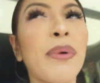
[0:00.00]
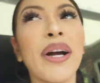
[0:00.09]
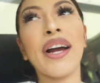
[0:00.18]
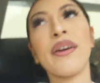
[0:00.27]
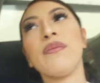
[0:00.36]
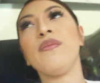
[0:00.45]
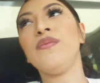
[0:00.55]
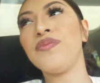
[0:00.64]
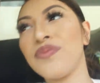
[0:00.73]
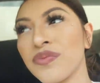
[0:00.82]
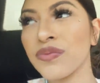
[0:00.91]
but
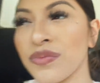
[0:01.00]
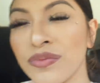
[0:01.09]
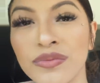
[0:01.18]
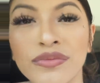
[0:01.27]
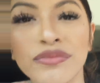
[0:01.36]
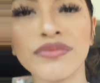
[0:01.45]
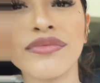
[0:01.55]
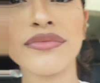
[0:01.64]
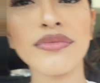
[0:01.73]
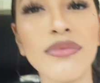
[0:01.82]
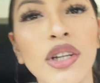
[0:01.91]
not all the time.
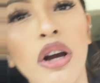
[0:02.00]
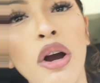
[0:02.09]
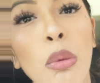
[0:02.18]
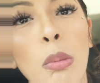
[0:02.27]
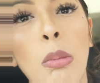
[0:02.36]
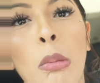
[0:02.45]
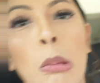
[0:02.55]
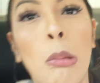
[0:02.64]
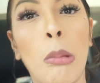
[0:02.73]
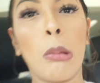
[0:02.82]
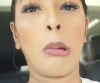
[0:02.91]
But when we
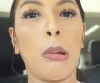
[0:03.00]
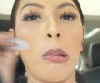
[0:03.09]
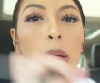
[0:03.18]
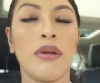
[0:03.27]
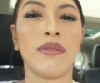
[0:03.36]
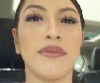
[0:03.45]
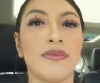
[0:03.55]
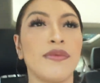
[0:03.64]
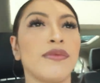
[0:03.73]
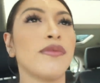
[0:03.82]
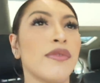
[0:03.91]
do argue,
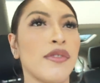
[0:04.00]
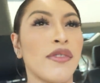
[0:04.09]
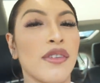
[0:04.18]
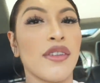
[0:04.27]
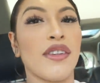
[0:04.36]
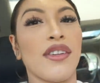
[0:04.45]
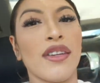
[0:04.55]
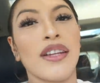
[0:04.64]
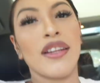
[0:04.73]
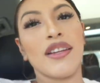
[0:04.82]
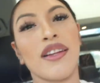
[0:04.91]
she be thinking
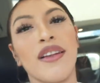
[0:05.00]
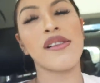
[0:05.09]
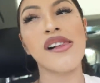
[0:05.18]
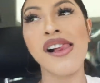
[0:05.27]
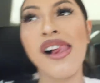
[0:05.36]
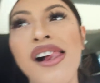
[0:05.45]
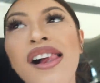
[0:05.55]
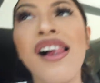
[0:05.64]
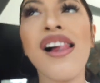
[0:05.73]
it's the end of the world.